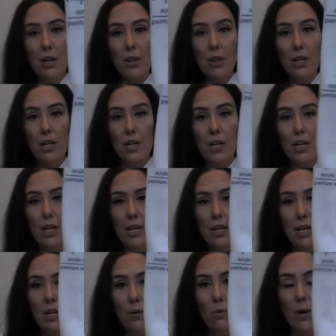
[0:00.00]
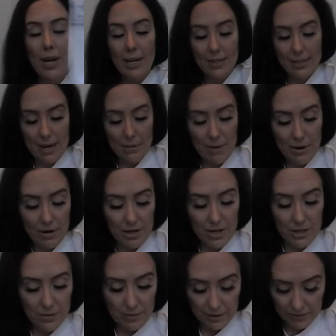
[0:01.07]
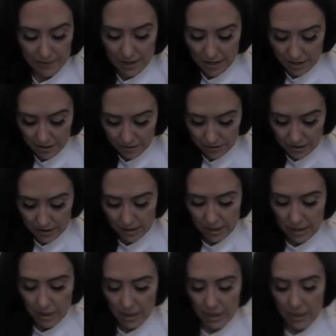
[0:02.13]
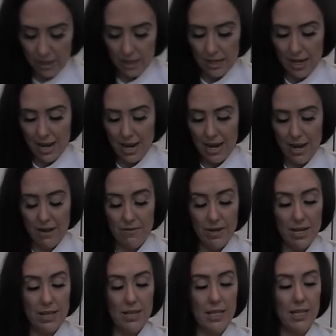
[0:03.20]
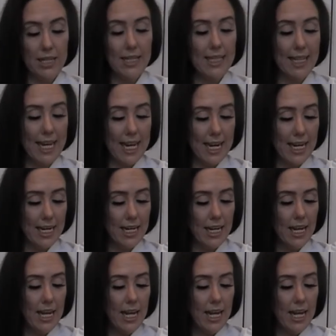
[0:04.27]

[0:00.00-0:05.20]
The in white, I bought another one of those. I have the Glade